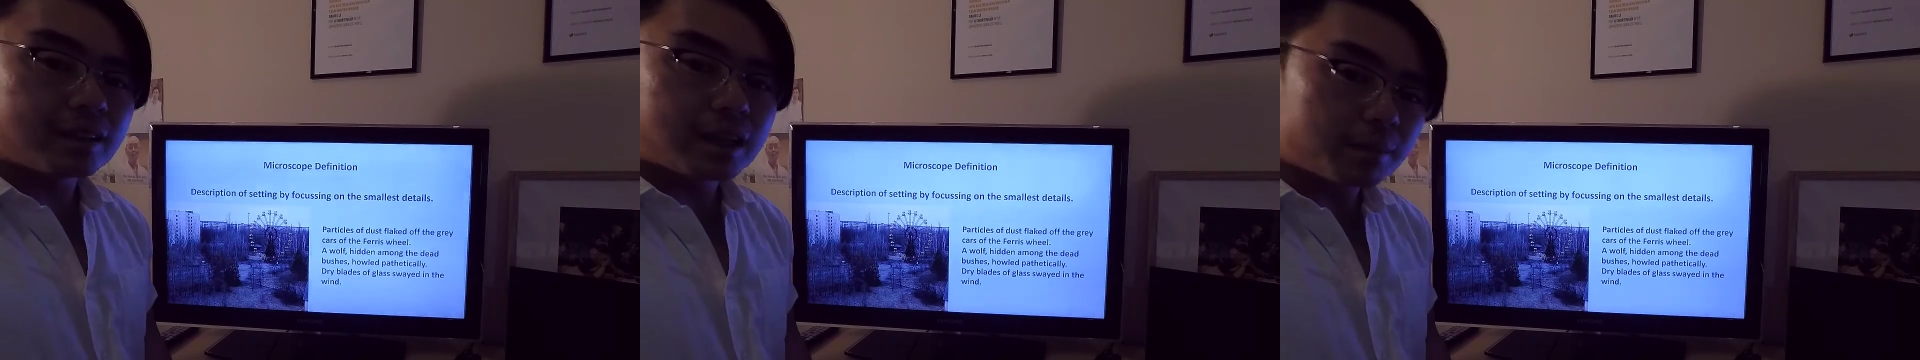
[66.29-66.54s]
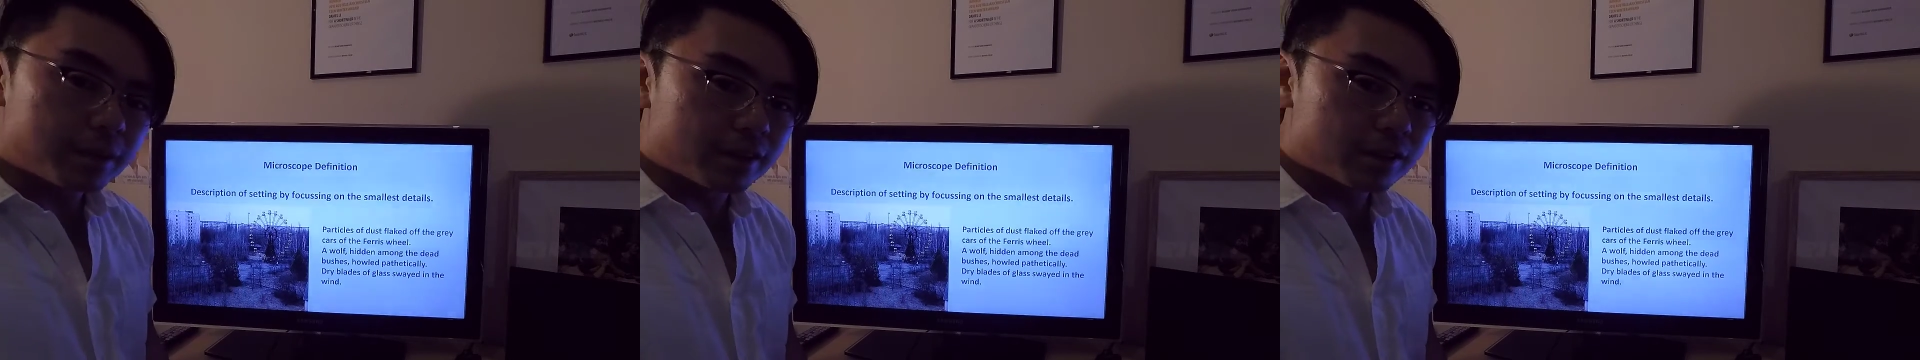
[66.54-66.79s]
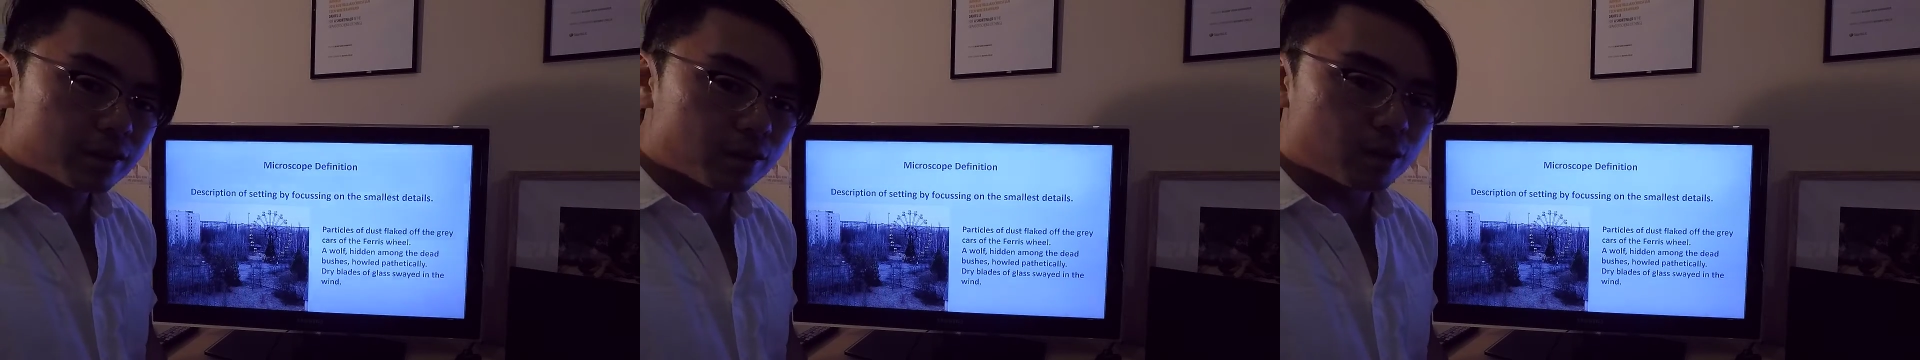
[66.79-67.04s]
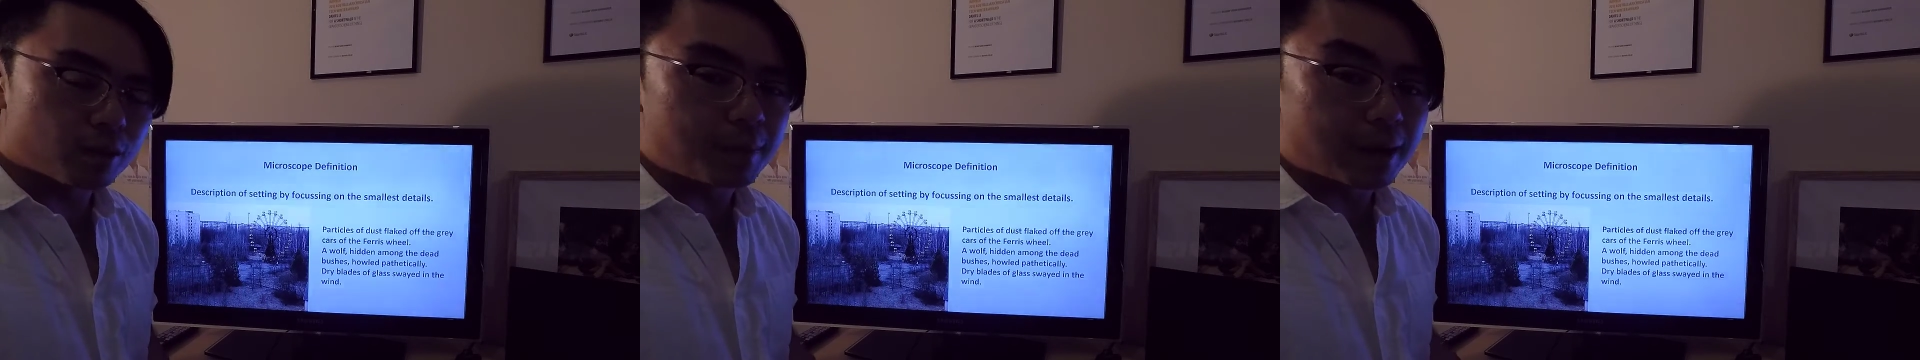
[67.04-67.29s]
image
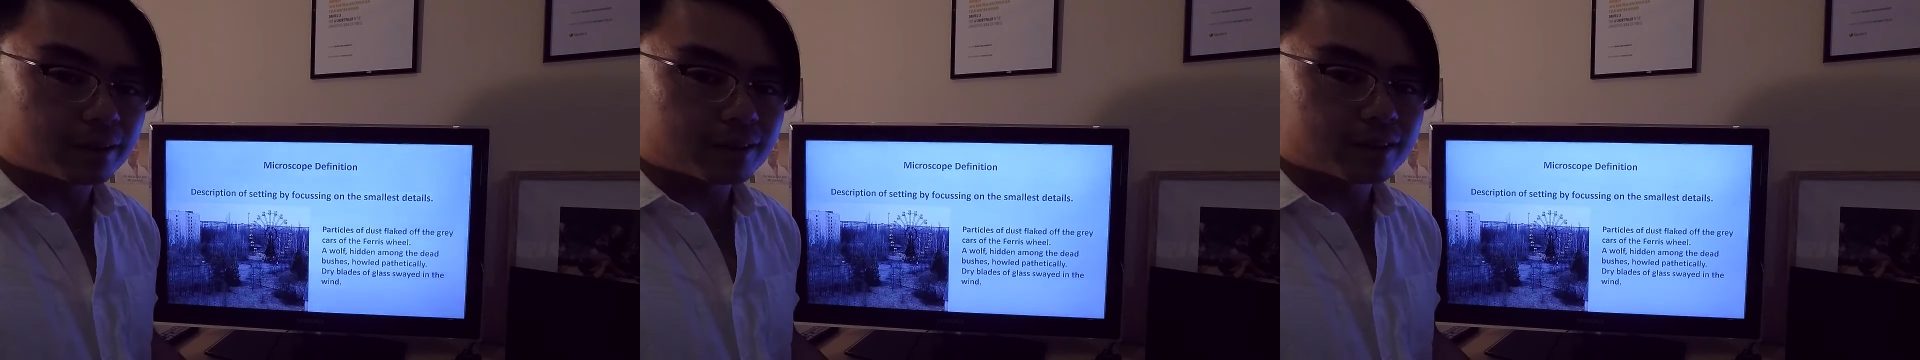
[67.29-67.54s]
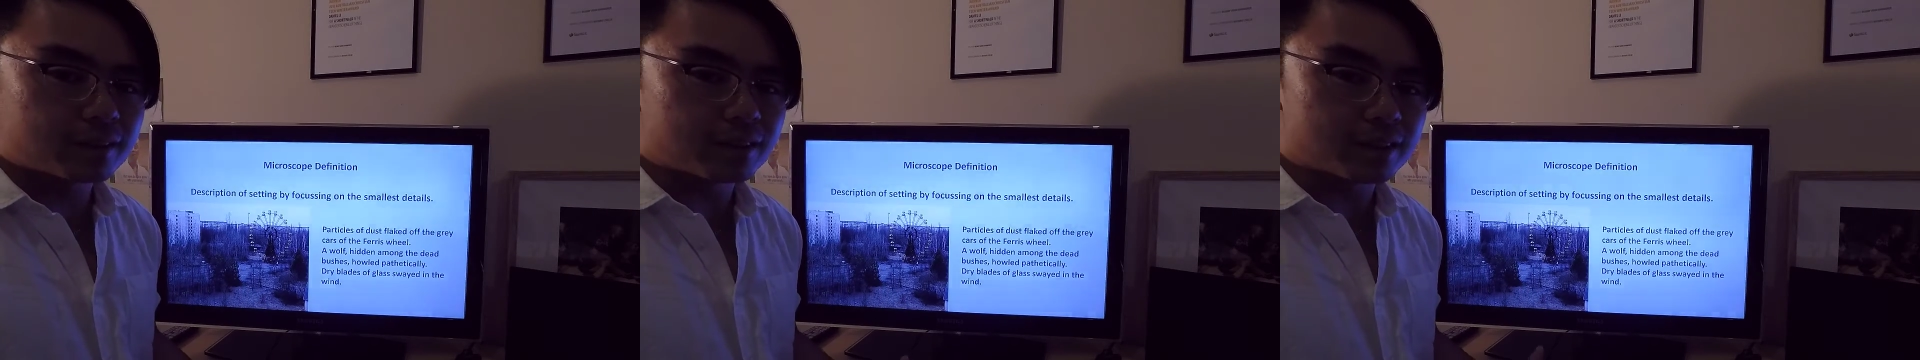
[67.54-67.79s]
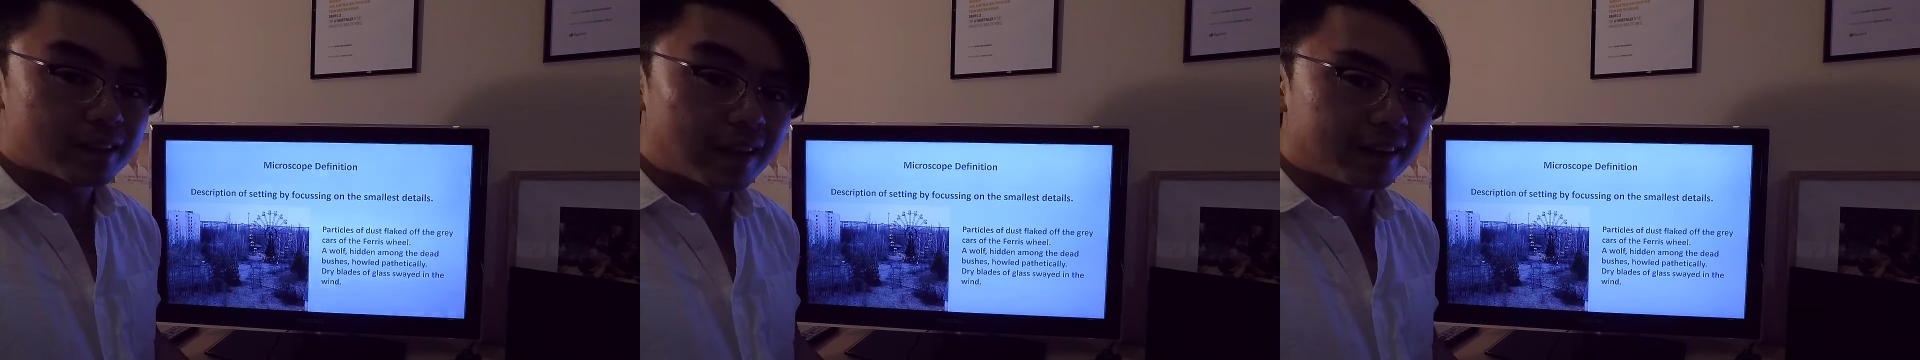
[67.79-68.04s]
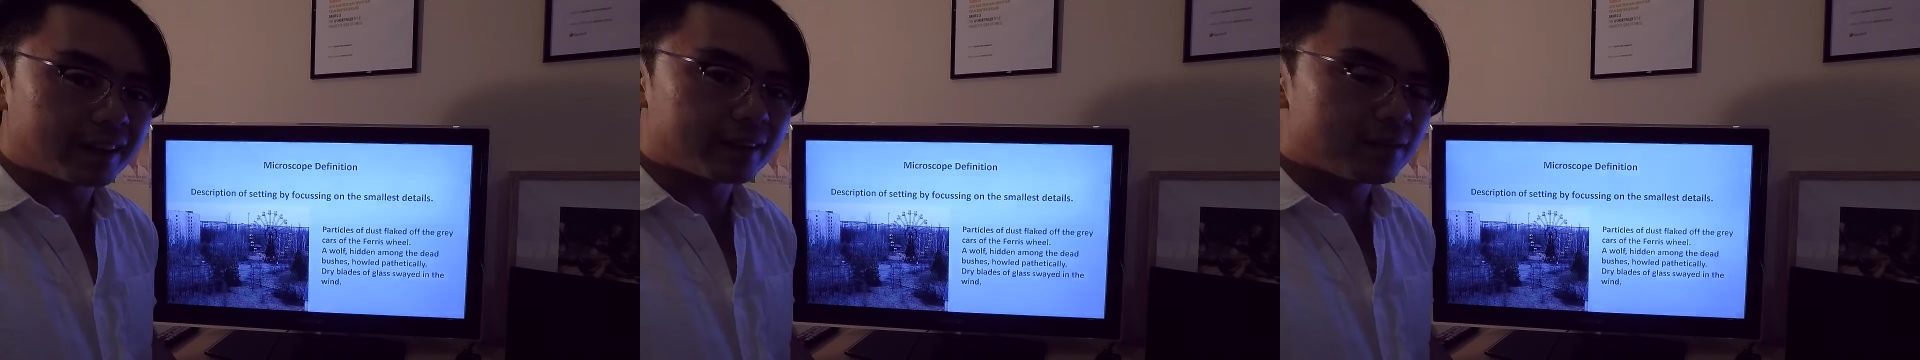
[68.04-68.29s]
or about the
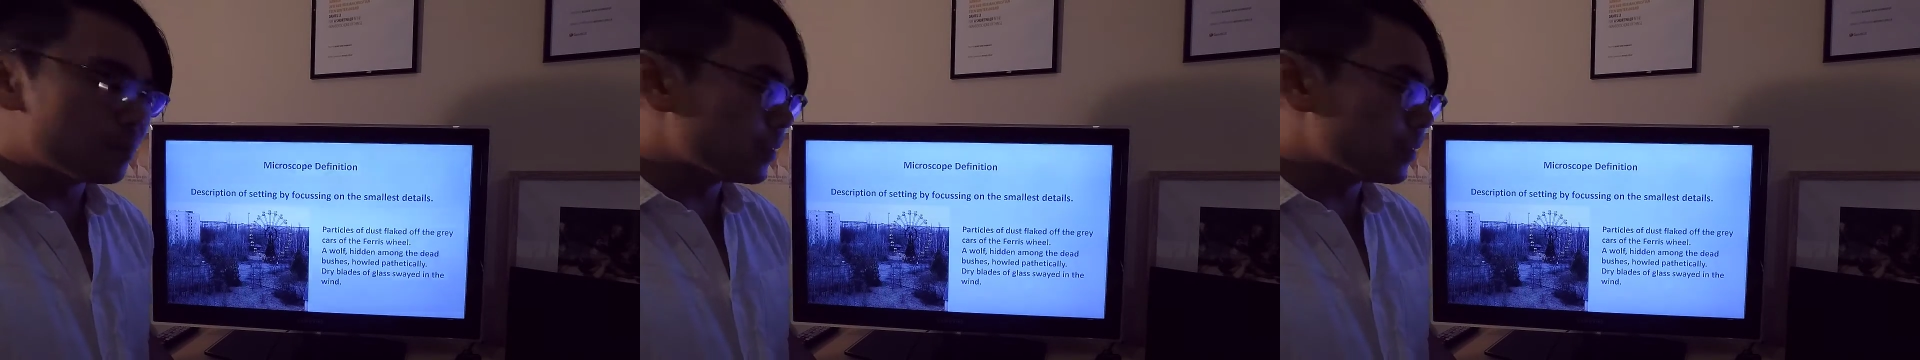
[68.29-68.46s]
setting.